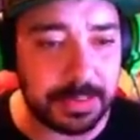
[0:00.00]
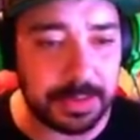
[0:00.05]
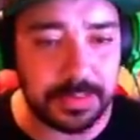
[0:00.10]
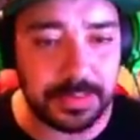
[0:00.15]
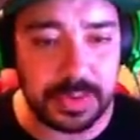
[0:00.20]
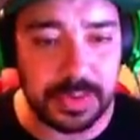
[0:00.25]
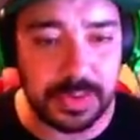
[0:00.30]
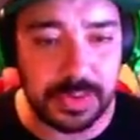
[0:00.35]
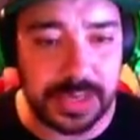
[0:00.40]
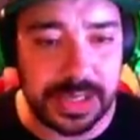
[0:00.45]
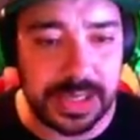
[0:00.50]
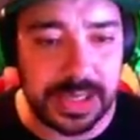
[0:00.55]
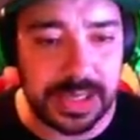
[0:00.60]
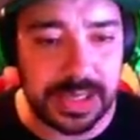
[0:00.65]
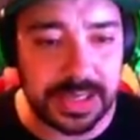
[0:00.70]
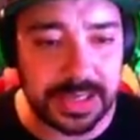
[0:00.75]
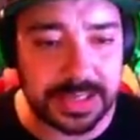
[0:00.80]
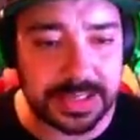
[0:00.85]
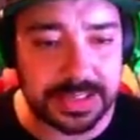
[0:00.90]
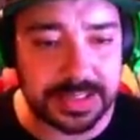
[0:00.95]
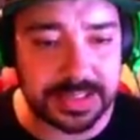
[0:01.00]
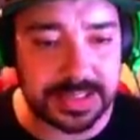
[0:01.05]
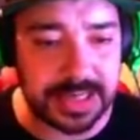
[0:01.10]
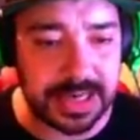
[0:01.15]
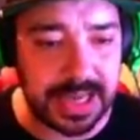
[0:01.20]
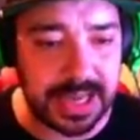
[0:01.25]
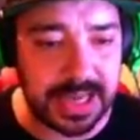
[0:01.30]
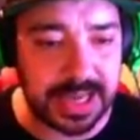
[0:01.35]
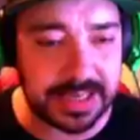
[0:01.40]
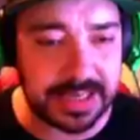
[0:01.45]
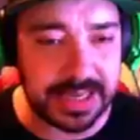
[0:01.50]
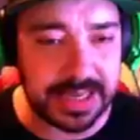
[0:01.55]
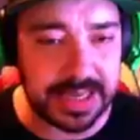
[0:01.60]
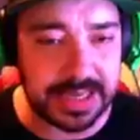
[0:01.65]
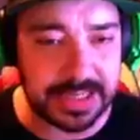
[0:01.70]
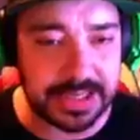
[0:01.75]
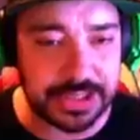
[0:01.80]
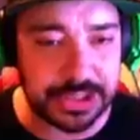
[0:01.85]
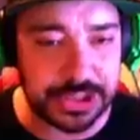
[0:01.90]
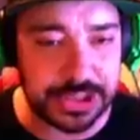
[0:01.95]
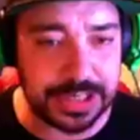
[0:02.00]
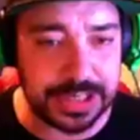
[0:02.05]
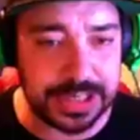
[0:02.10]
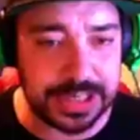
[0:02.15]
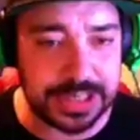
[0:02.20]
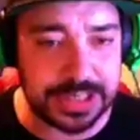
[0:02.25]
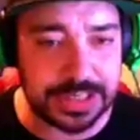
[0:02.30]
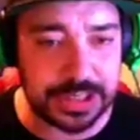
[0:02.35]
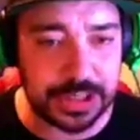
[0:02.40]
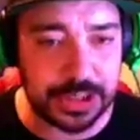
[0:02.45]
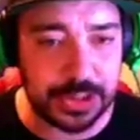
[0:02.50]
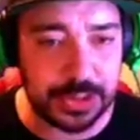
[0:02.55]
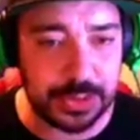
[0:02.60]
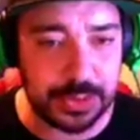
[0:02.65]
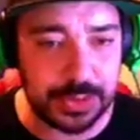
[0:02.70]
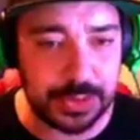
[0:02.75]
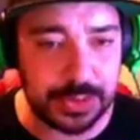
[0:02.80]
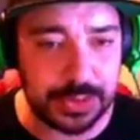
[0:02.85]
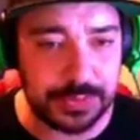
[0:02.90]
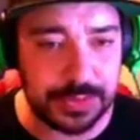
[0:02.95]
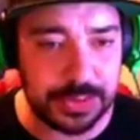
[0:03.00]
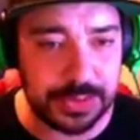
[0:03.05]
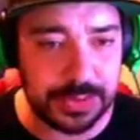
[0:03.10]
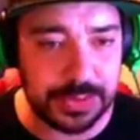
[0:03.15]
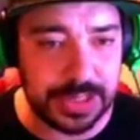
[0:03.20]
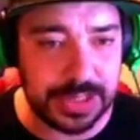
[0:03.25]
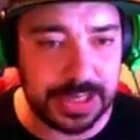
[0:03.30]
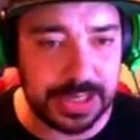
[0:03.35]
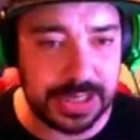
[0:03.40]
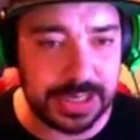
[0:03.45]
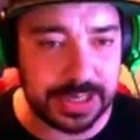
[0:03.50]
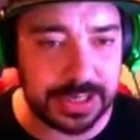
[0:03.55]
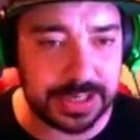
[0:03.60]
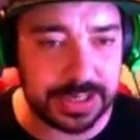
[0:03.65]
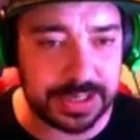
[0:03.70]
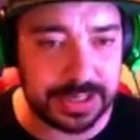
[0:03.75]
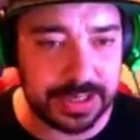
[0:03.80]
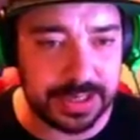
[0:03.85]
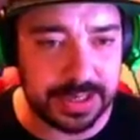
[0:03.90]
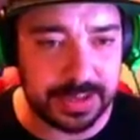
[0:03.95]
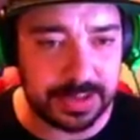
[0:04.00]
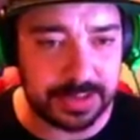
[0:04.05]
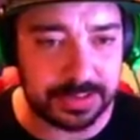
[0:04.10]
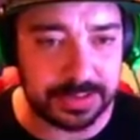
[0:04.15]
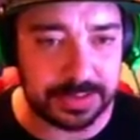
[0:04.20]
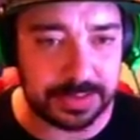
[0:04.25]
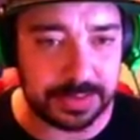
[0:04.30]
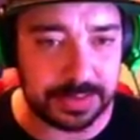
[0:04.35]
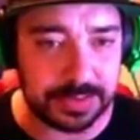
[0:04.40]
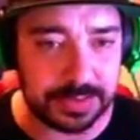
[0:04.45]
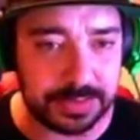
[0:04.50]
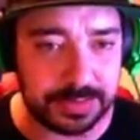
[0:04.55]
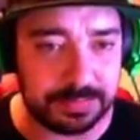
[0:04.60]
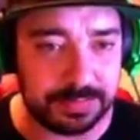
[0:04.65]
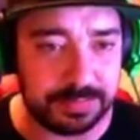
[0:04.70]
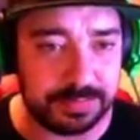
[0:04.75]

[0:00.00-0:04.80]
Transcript: fibre-rooney, yes I like that shit, it's cool-a-rooney. Also we've